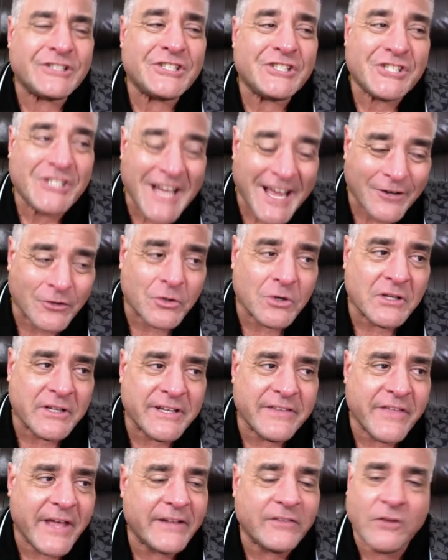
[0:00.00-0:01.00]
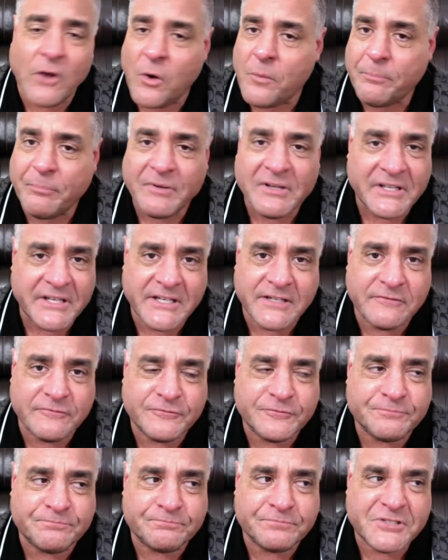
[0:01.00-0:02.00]
generally, they don't believe
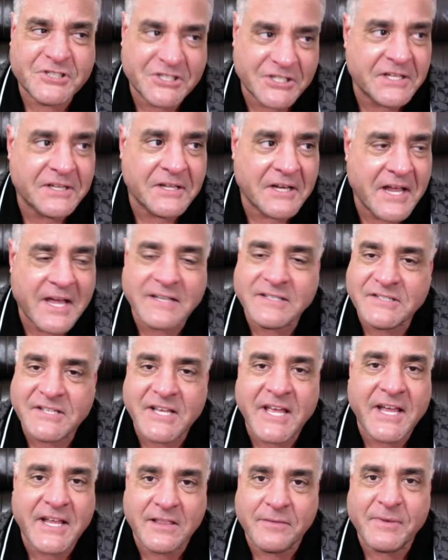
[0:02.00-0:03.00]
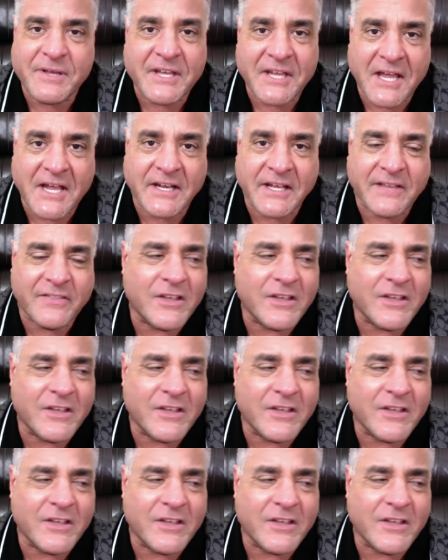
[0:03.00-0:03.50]
shit that I say in the beginning.